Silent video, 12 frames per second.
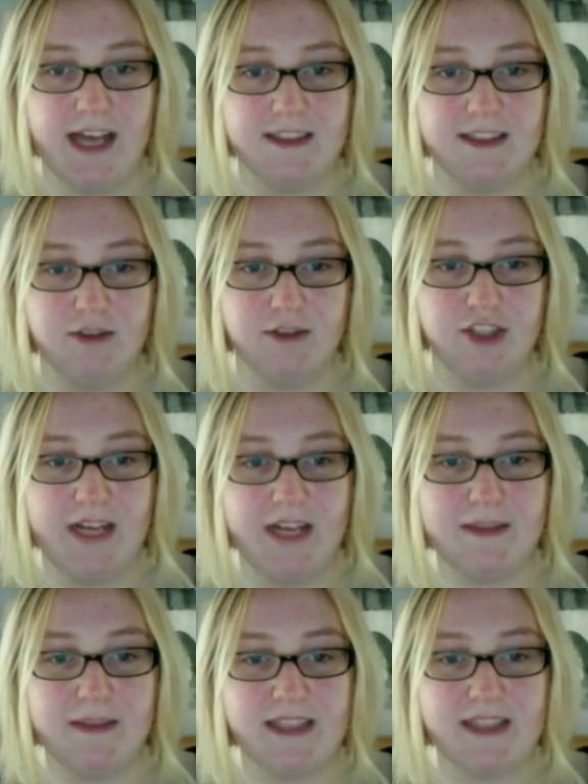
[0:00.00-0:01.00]
And so
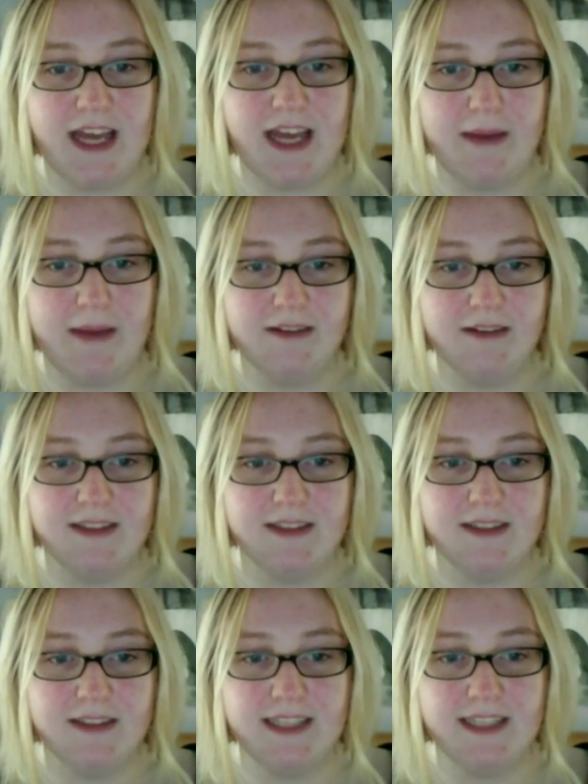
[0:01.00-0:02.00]
Sheamus came out and
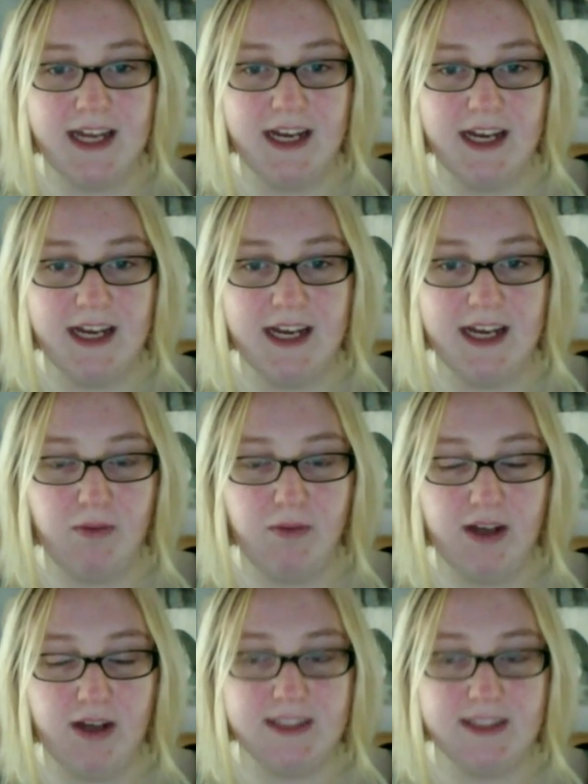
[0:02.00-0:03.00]
says that he
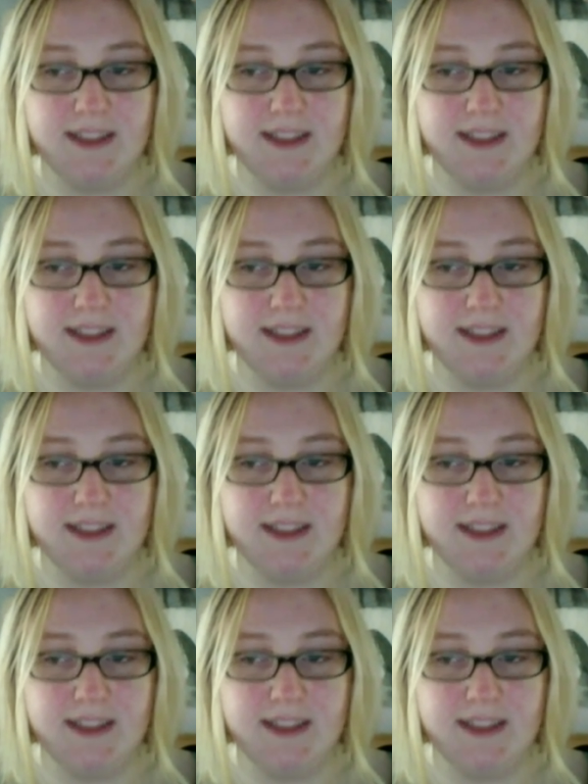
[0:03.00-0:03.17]
wants, you